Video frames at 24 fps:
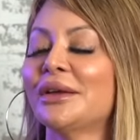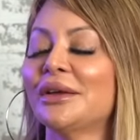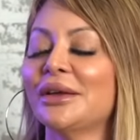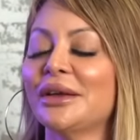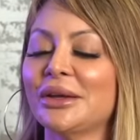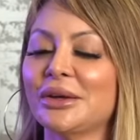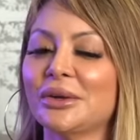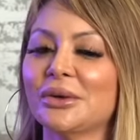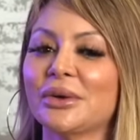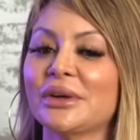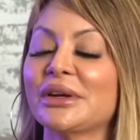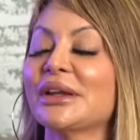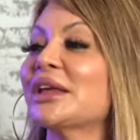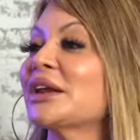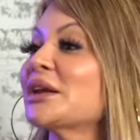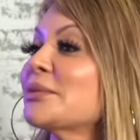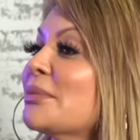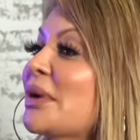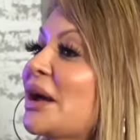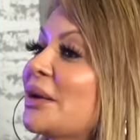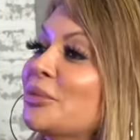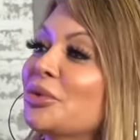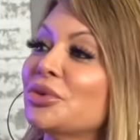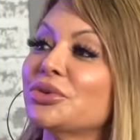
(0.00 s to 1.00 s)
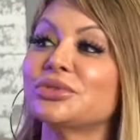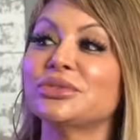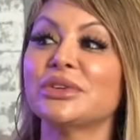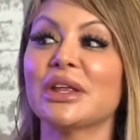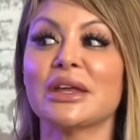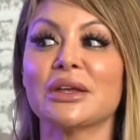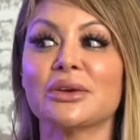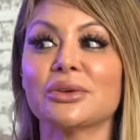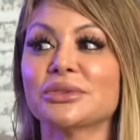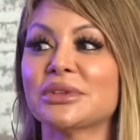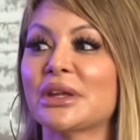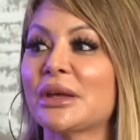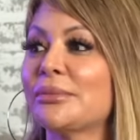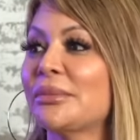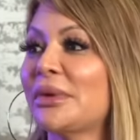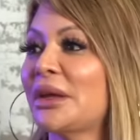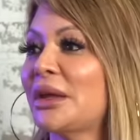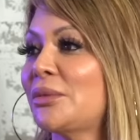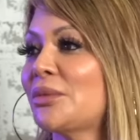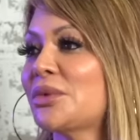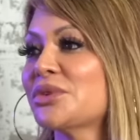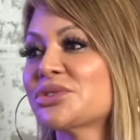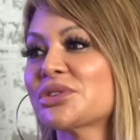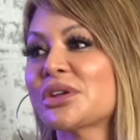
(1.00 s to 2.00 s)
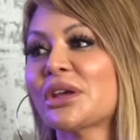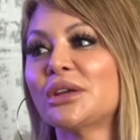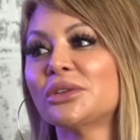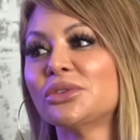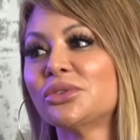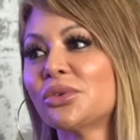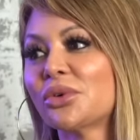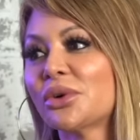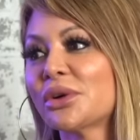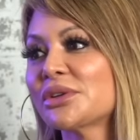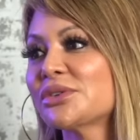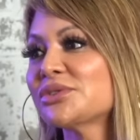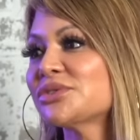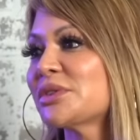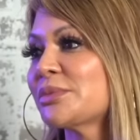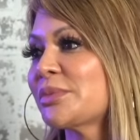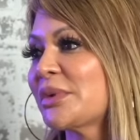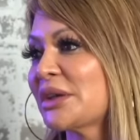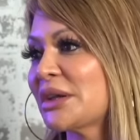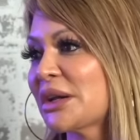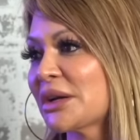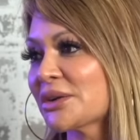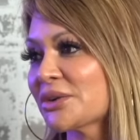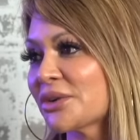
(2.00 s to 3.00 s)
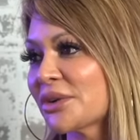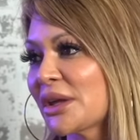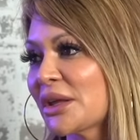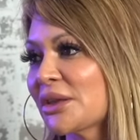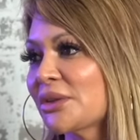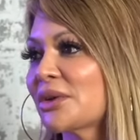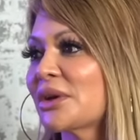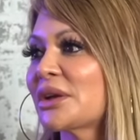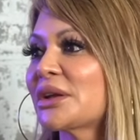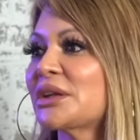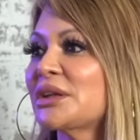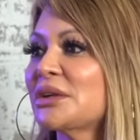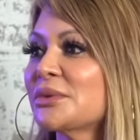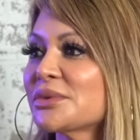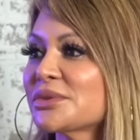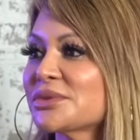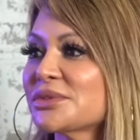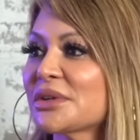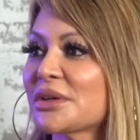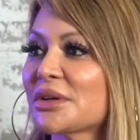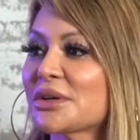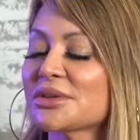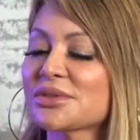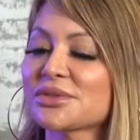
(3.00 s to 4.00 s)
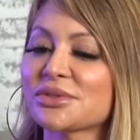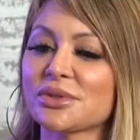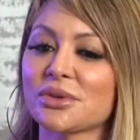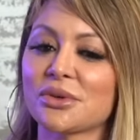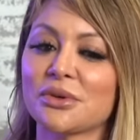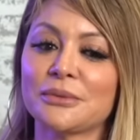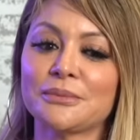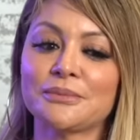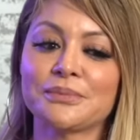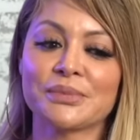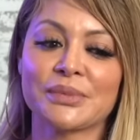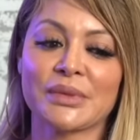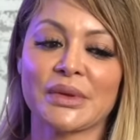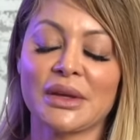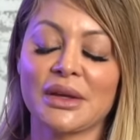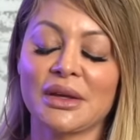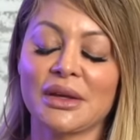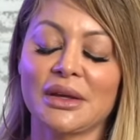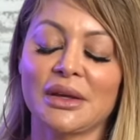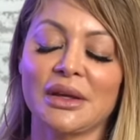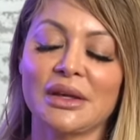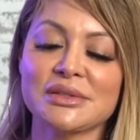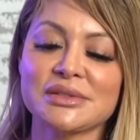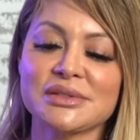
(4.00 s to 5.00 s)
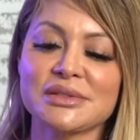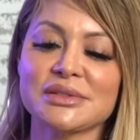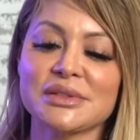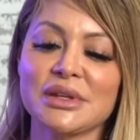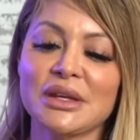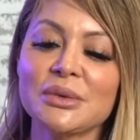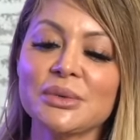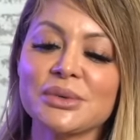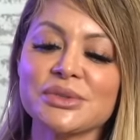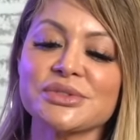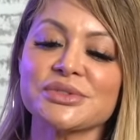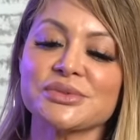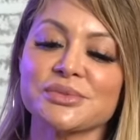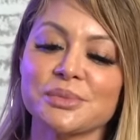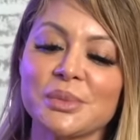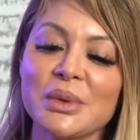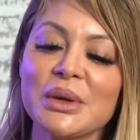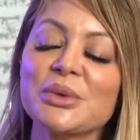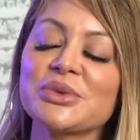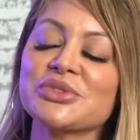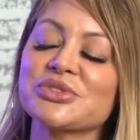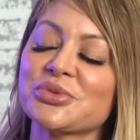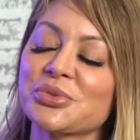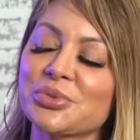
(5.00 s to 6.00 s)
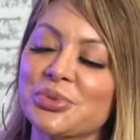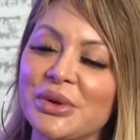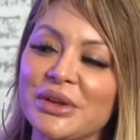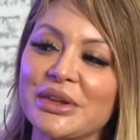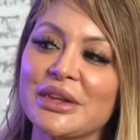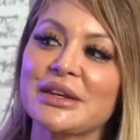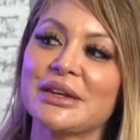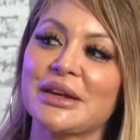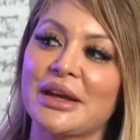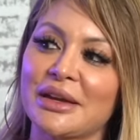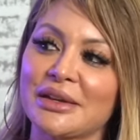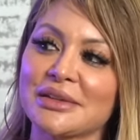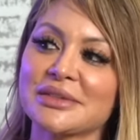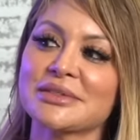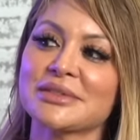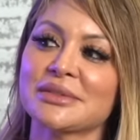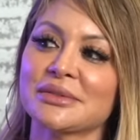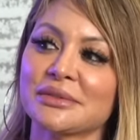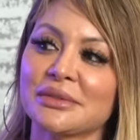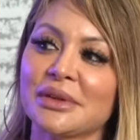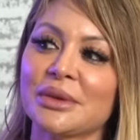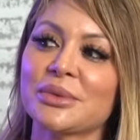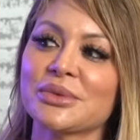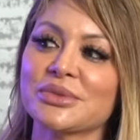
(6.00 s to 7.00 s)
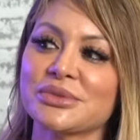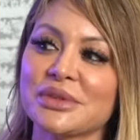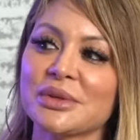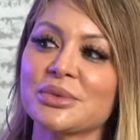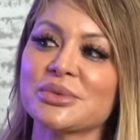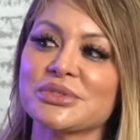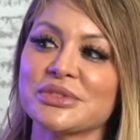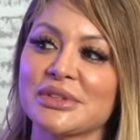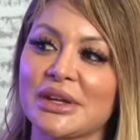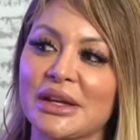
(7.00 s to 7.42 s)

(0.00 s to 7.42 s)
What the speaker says: you know, and Germán Montero también, which I adore. He used to be in Arrolladora. He was there. So it was really nice. It was